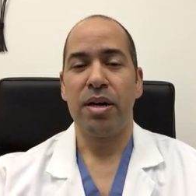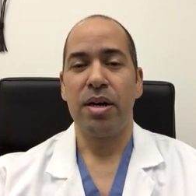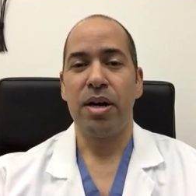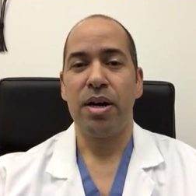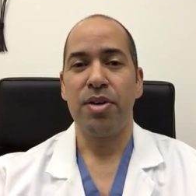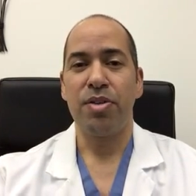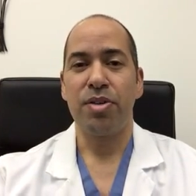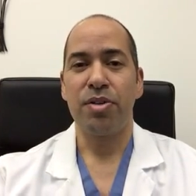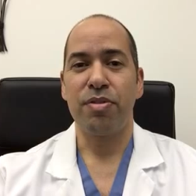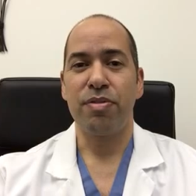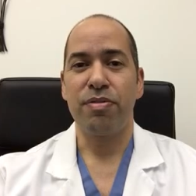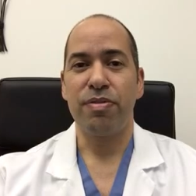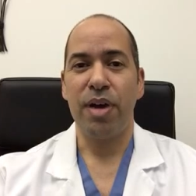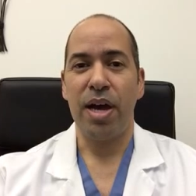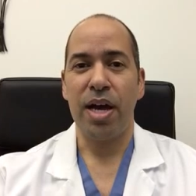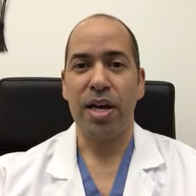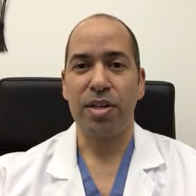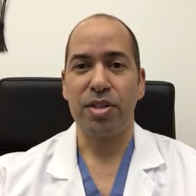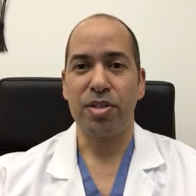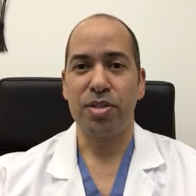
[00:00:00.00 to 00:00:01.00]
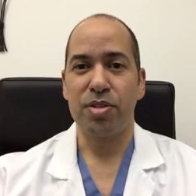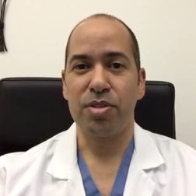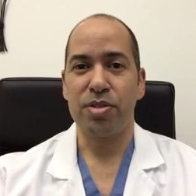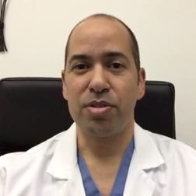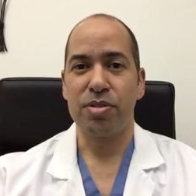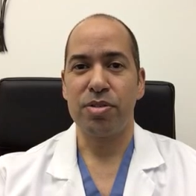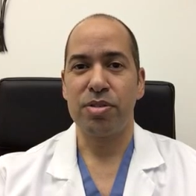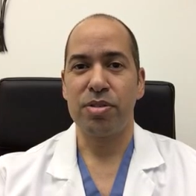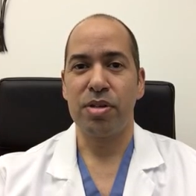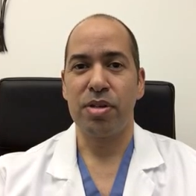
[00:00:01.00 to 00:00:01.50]
Other
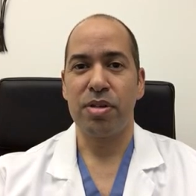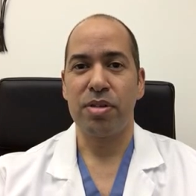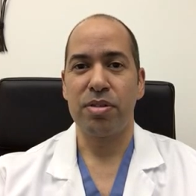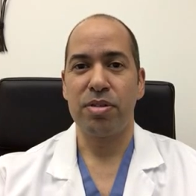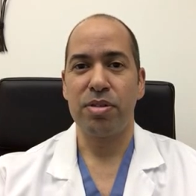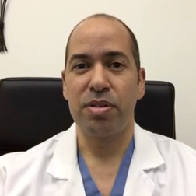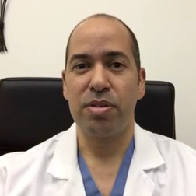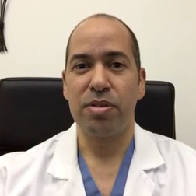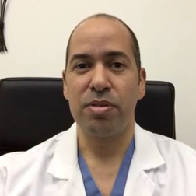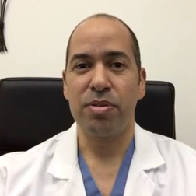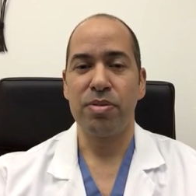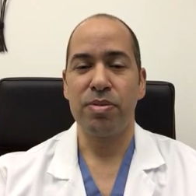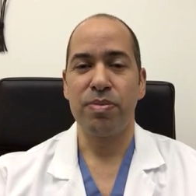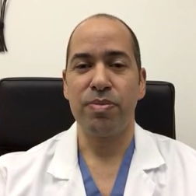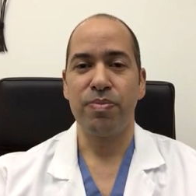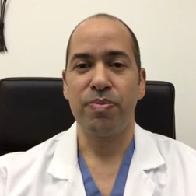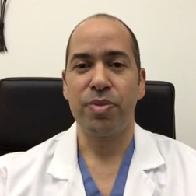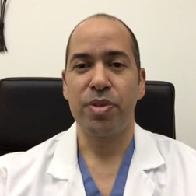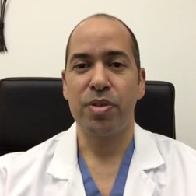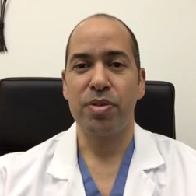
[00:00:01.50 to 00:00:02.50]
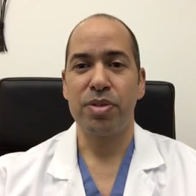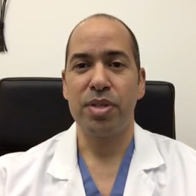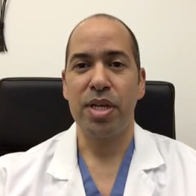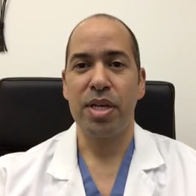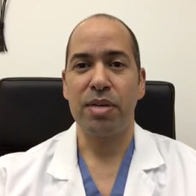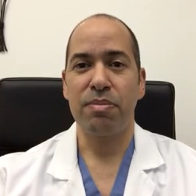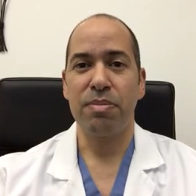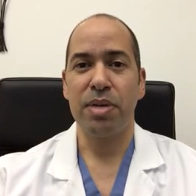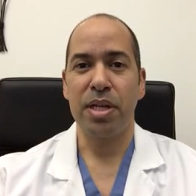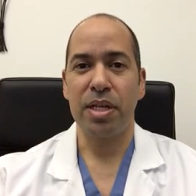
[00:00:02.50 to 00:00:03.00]
factors, do you
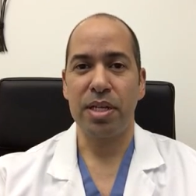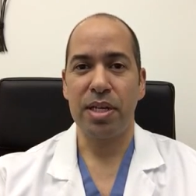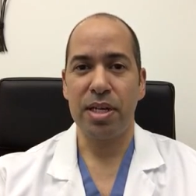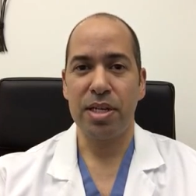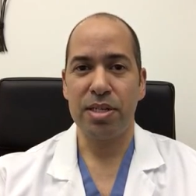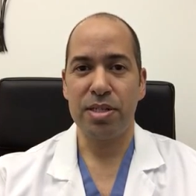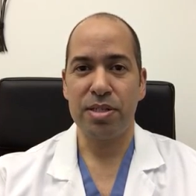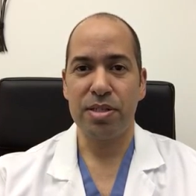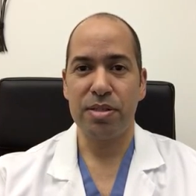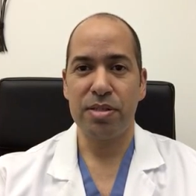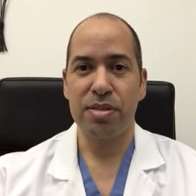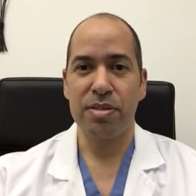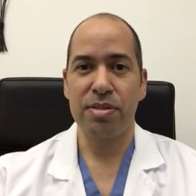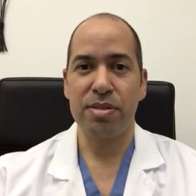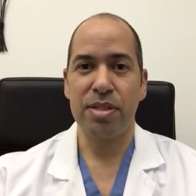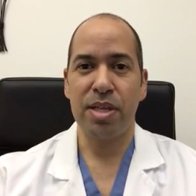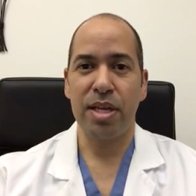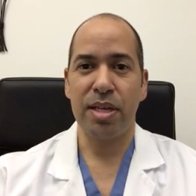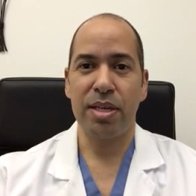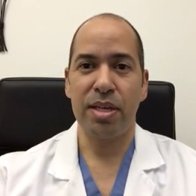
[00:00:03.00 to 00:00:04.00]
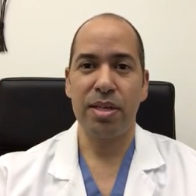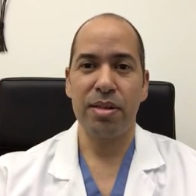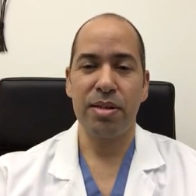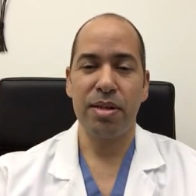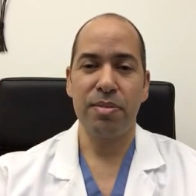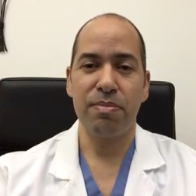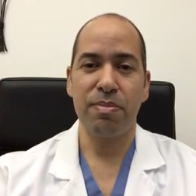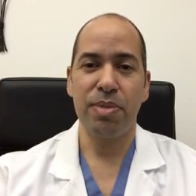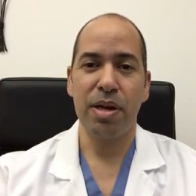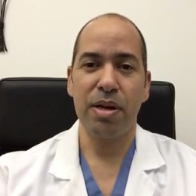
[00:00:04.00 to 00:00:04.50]
take medications that can
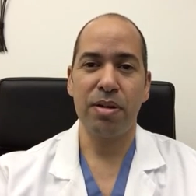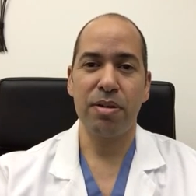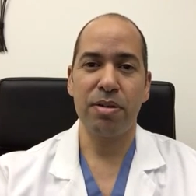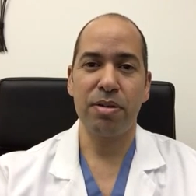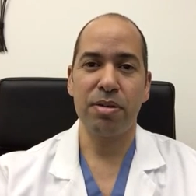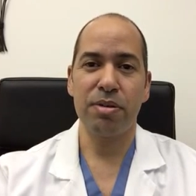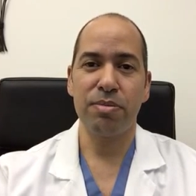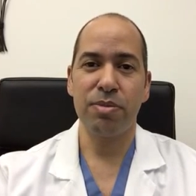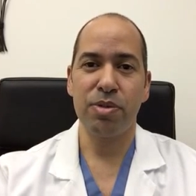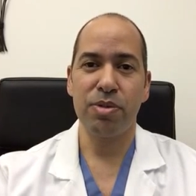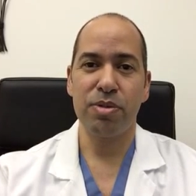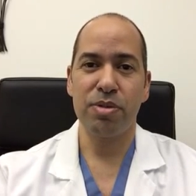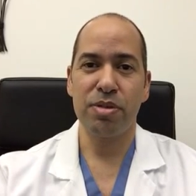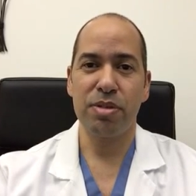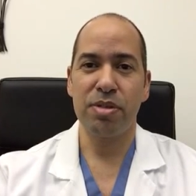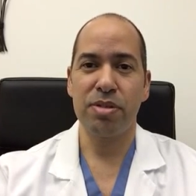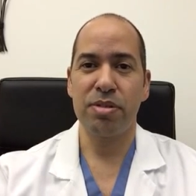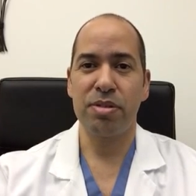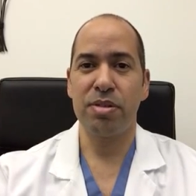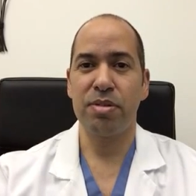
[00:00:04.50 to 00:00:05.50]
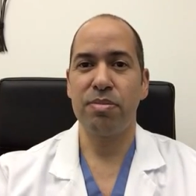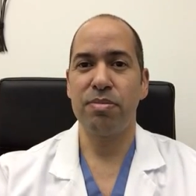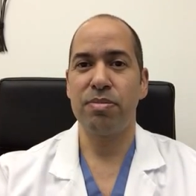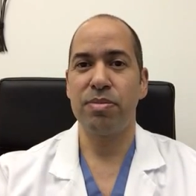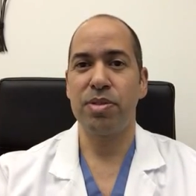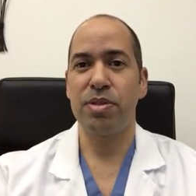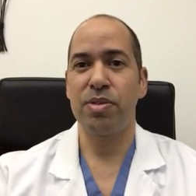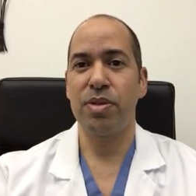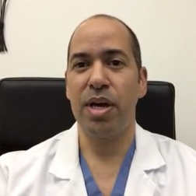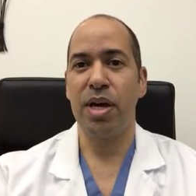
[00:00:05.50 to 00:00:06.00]
impair your immune system?
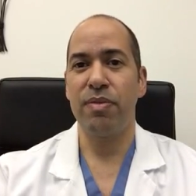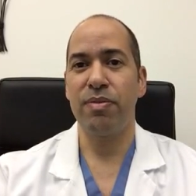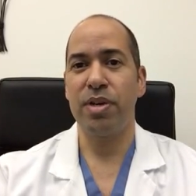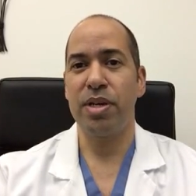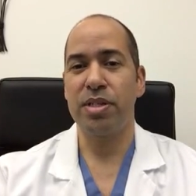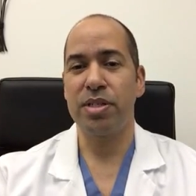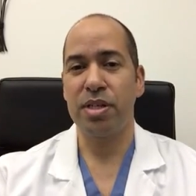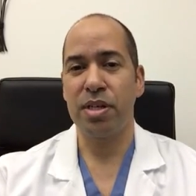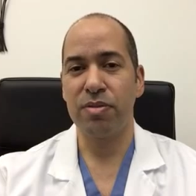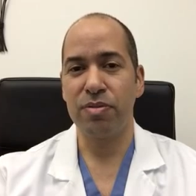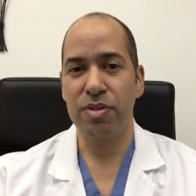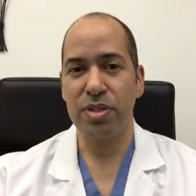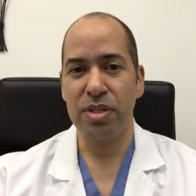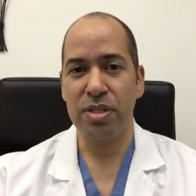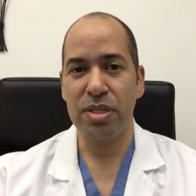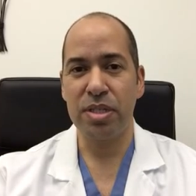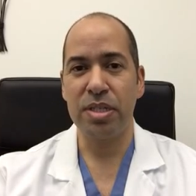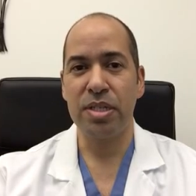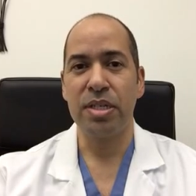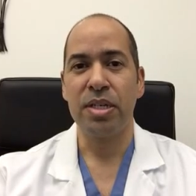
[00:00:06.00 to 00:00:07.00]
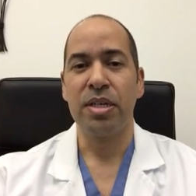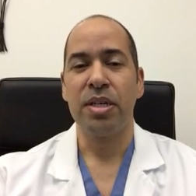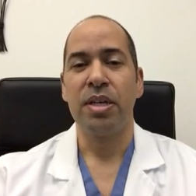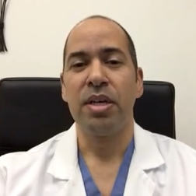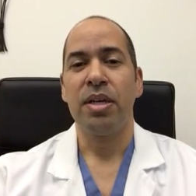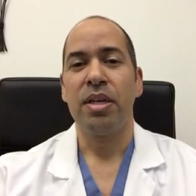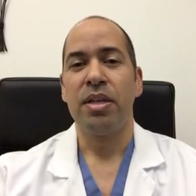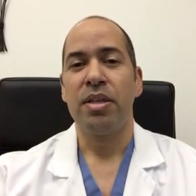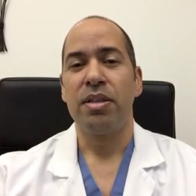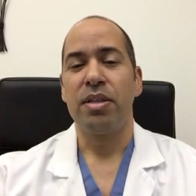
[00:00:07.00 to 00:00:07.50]
Do you have HIV?
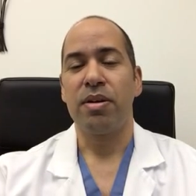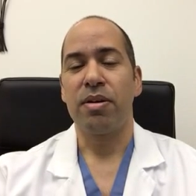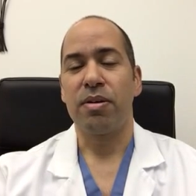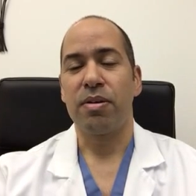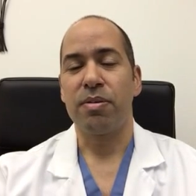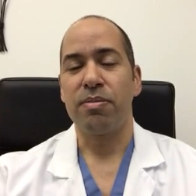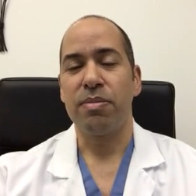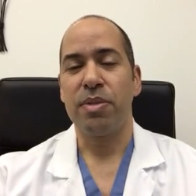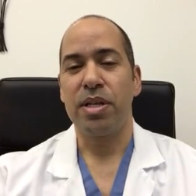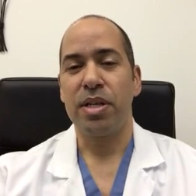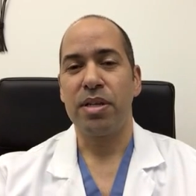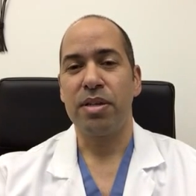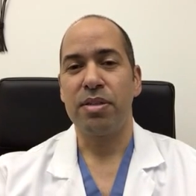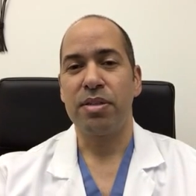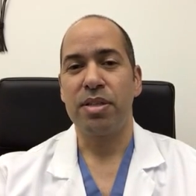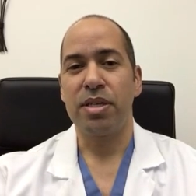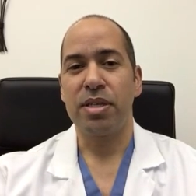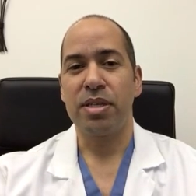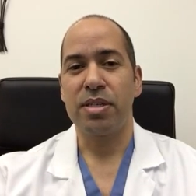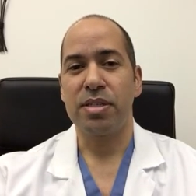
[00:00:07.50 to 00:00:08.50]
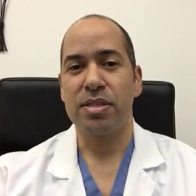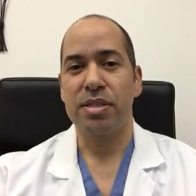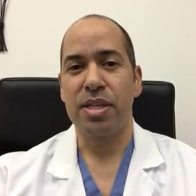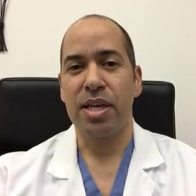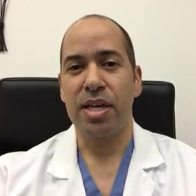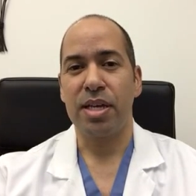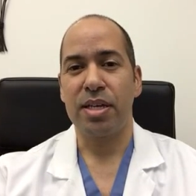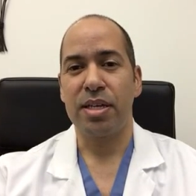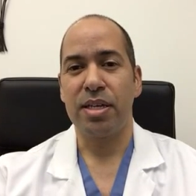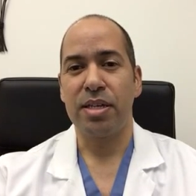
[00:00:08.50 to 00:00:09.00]
There are many things
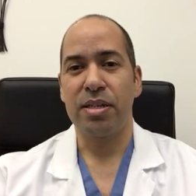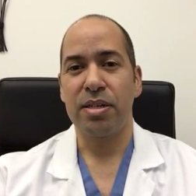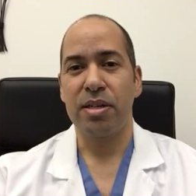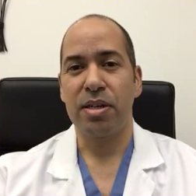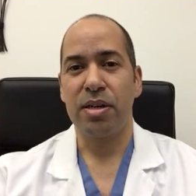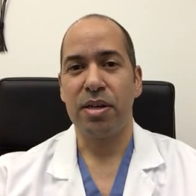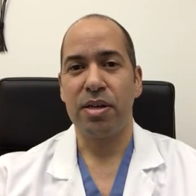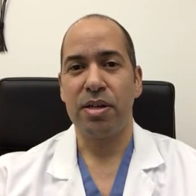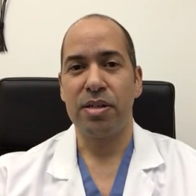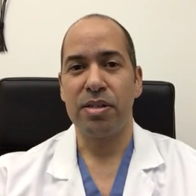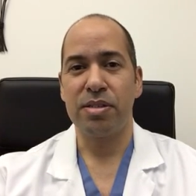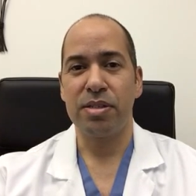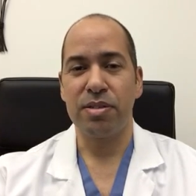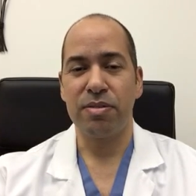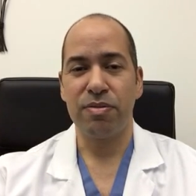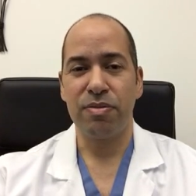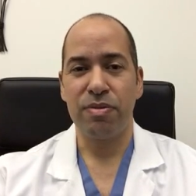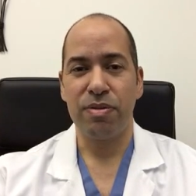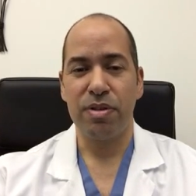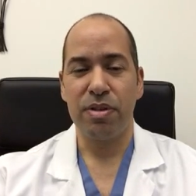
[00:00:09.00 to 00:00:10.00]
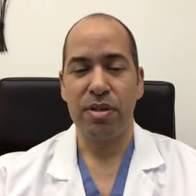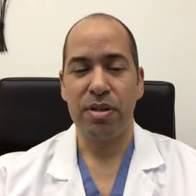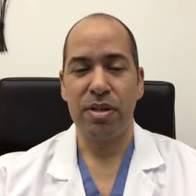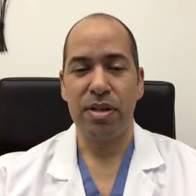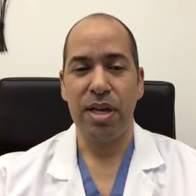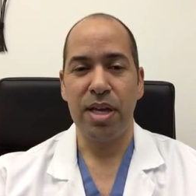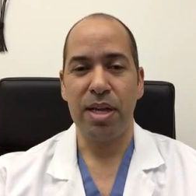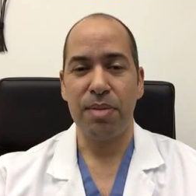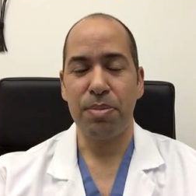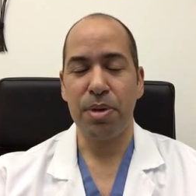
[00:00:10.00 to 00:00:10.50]
that can cause
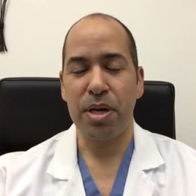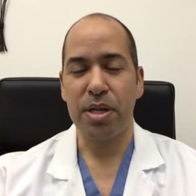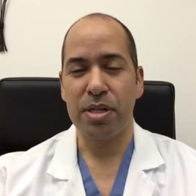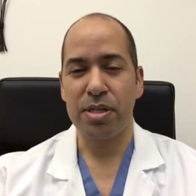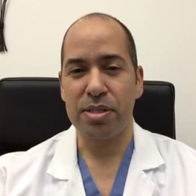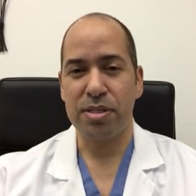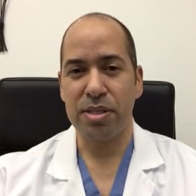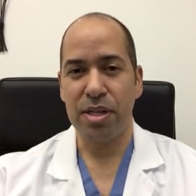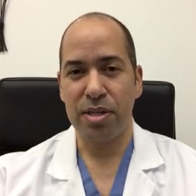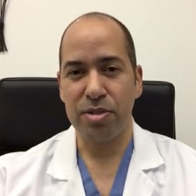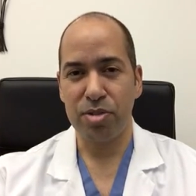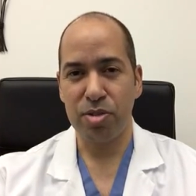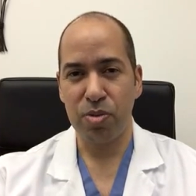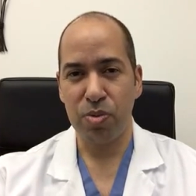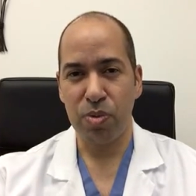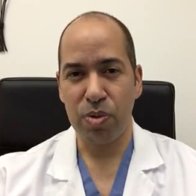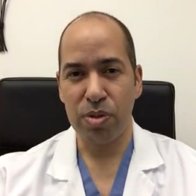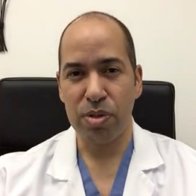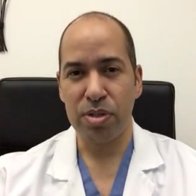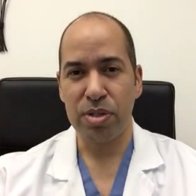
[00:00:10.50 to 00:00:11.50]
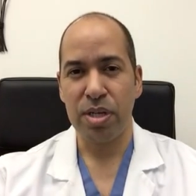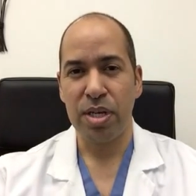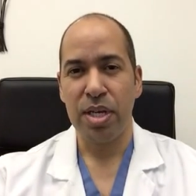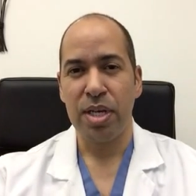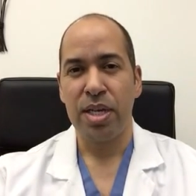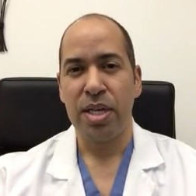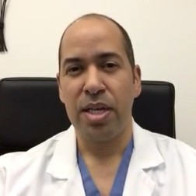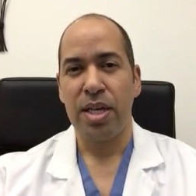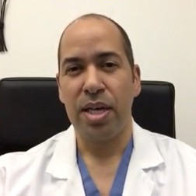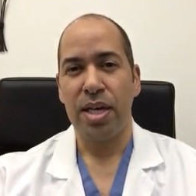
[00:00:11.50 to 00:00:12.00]
antibiotics not to work
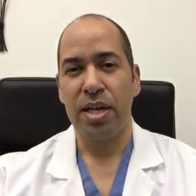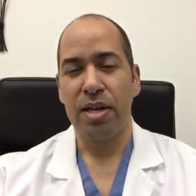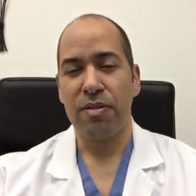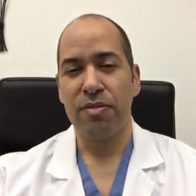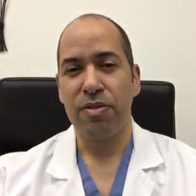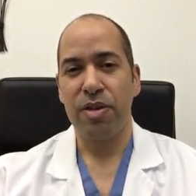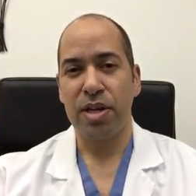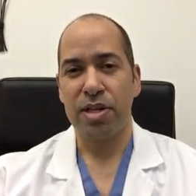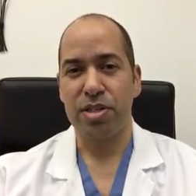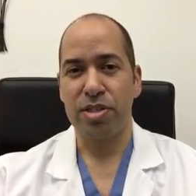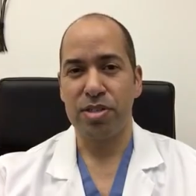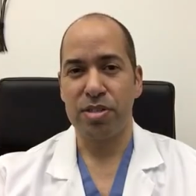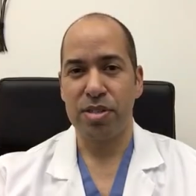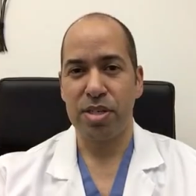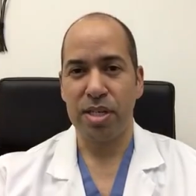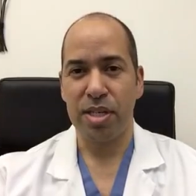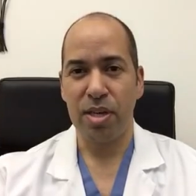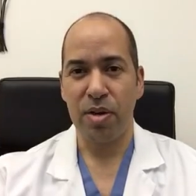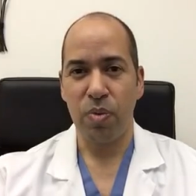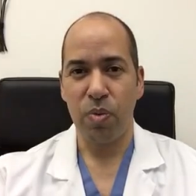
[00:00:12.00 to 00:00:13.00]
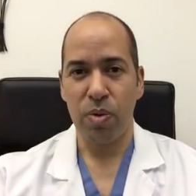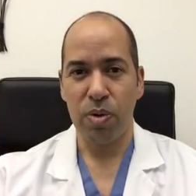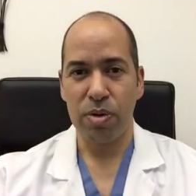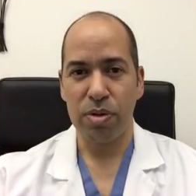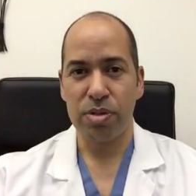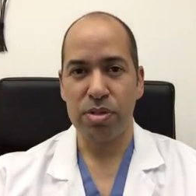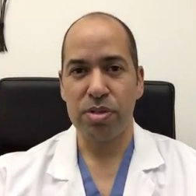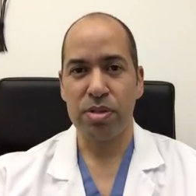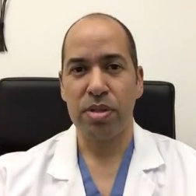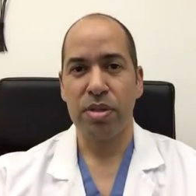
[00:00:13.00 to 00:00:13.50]
and infections to get
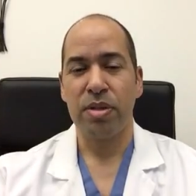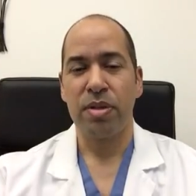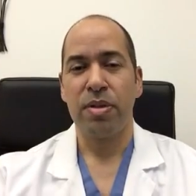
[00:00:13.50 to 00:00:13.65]
worse.